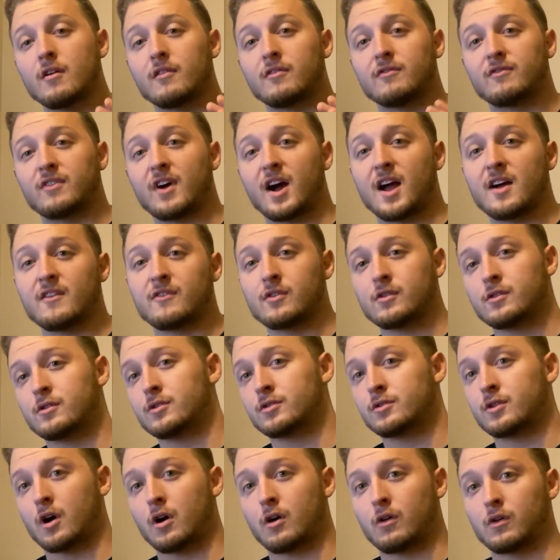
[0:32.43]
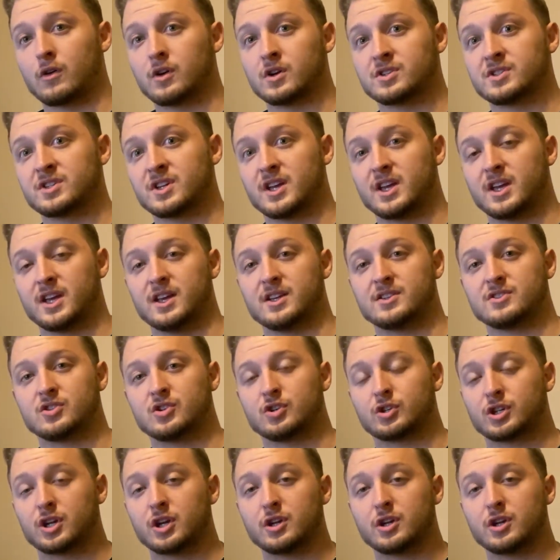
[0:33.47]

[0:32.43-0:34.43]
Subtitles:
$500 is you're